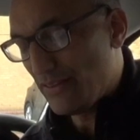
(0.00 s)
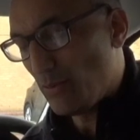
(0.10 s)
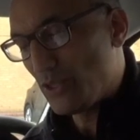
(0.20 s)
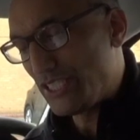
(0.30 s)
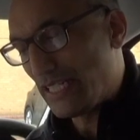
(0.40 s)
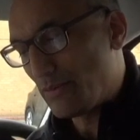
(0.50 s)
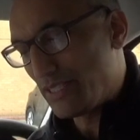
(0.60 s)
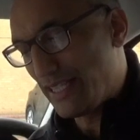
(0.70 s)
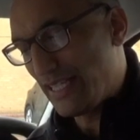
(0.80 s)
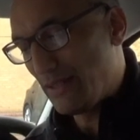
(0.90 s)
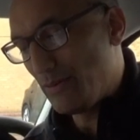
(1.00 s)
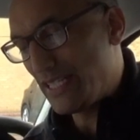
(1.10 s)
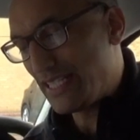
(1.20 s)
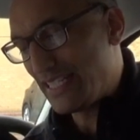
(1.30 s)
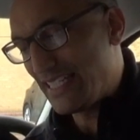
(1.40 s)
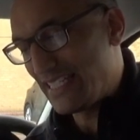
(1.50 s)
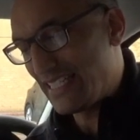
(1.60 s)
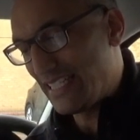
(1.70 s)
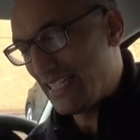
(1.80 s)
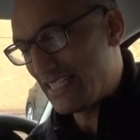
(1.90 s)
what she said was that we discuss
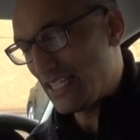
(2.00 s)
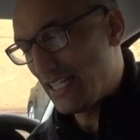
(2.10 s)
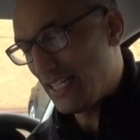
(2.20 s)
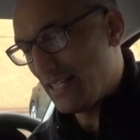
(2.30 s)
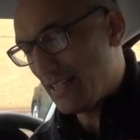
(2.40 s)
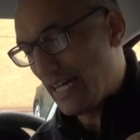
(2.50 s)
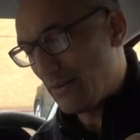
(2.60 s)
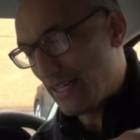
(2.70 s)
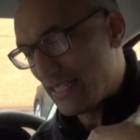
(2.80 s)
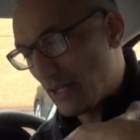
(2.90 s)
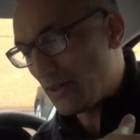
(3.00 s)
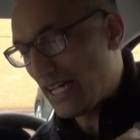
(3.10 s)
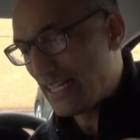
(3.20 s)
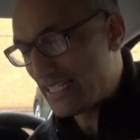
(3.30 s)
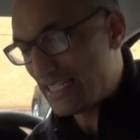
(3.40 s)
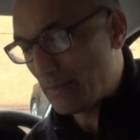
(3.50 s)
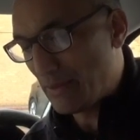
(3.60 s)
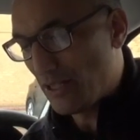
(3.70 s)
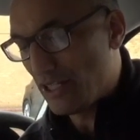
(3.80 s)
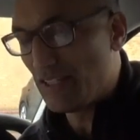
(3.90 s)
it's how it is okay to step
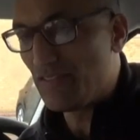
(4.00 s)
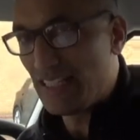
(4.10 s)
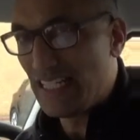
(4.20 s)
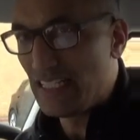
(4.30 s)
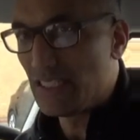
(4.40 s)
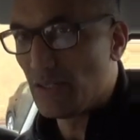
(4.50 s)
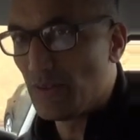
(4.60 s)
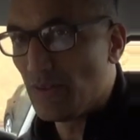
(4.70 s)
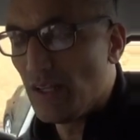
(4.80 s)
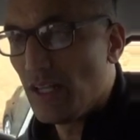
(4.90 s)
in early if you need to,